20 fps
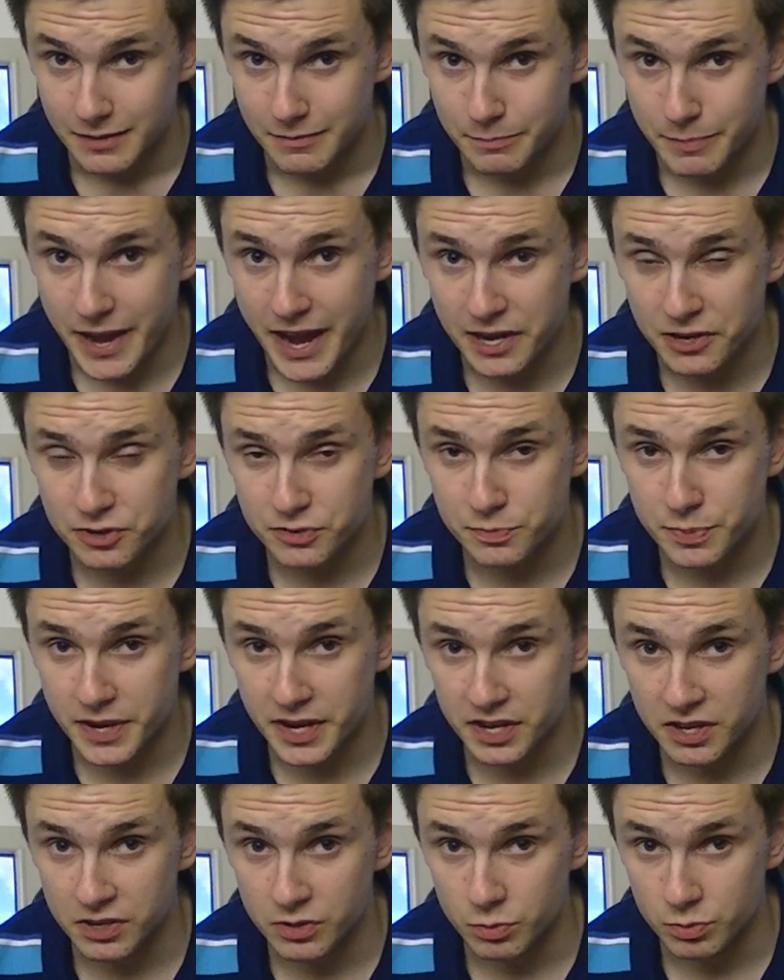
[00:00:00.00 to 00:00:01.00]
Packard
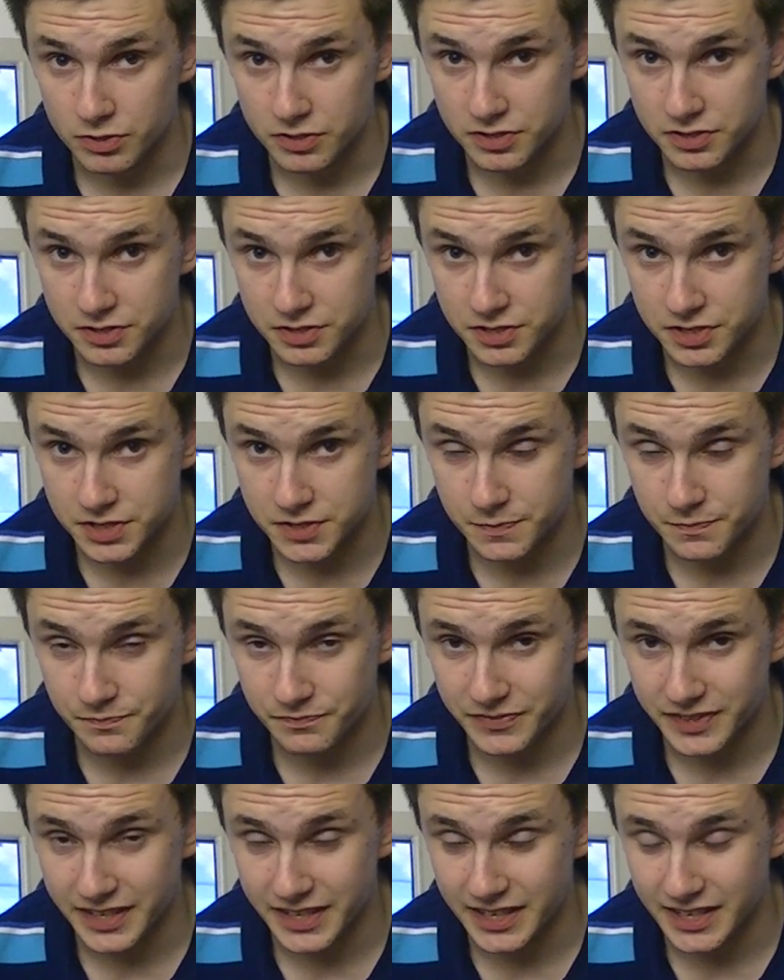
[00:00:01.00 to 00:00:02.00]
Bell was
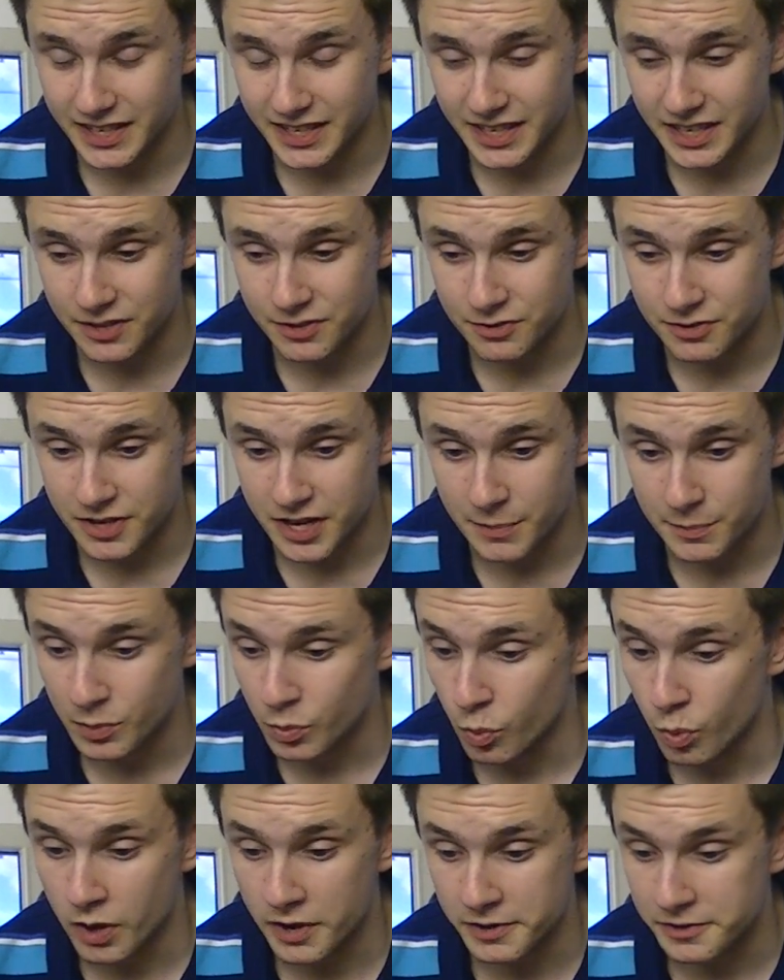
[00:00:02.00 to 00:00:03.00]
either number
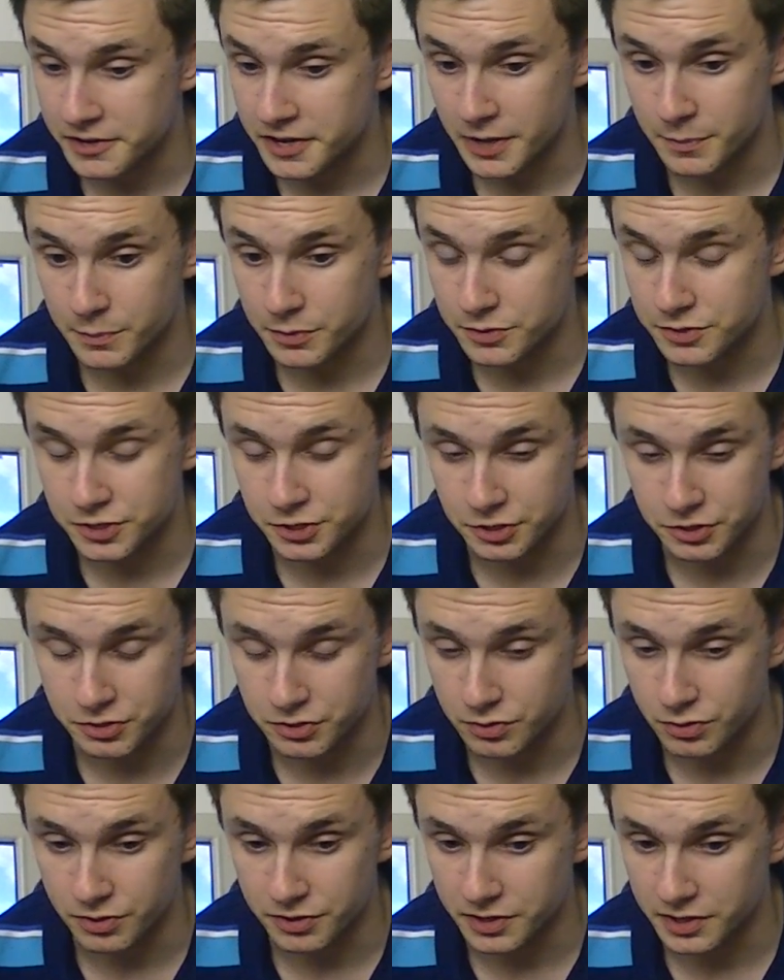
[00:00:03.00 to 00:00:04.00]
1 or number
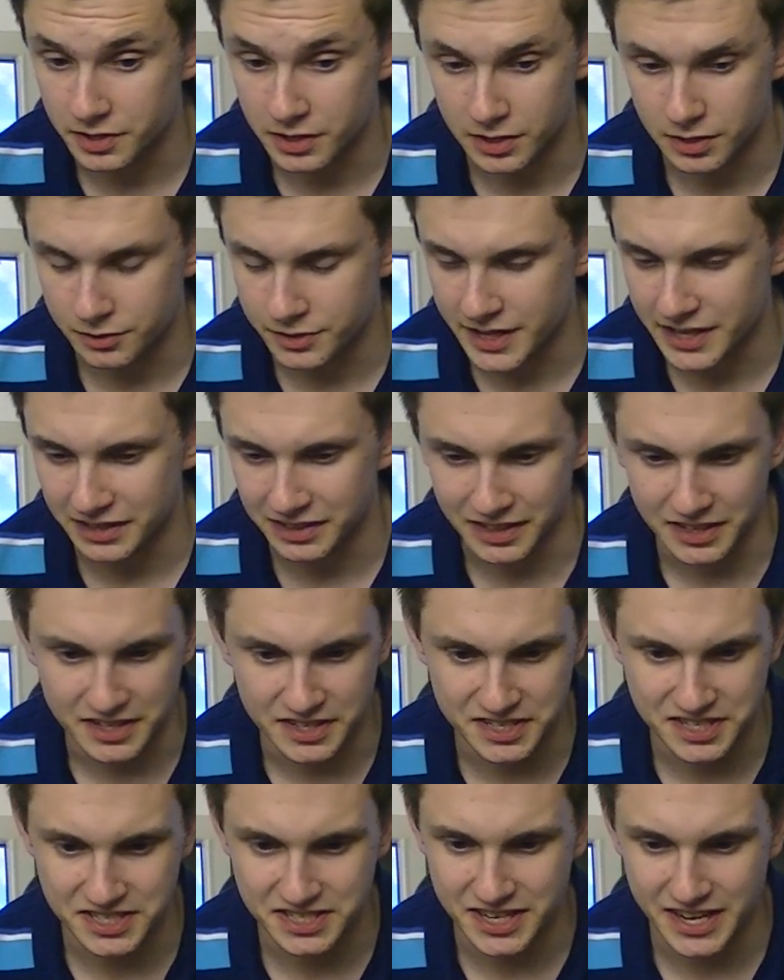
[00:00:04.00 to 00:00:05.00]
2 on that
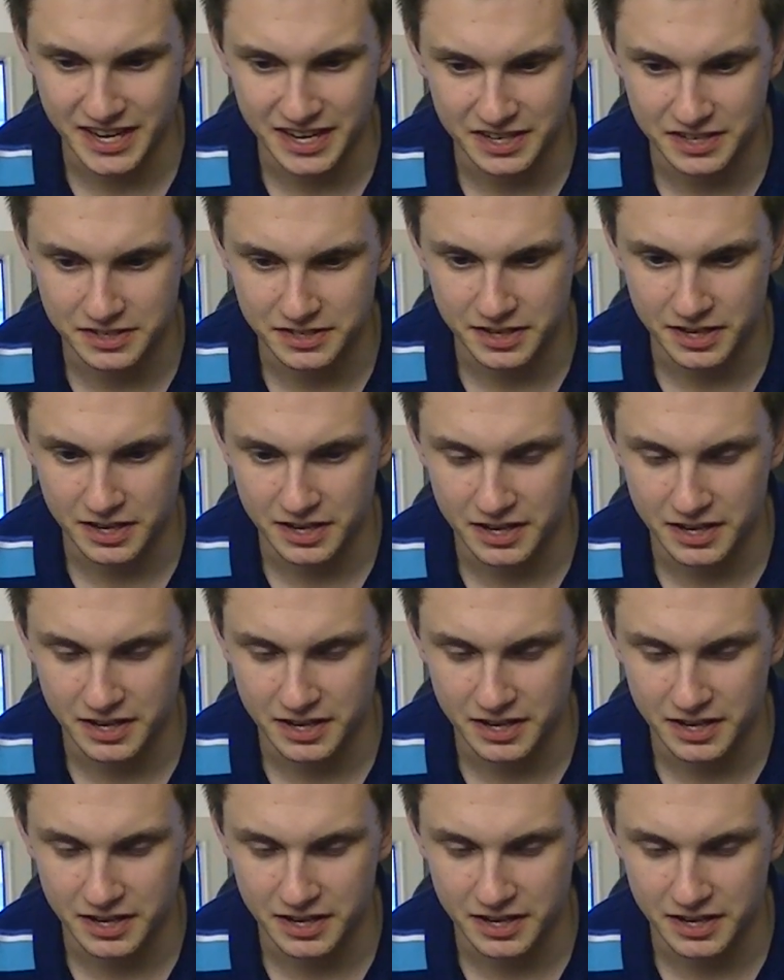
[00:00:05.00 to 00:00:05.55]
list, and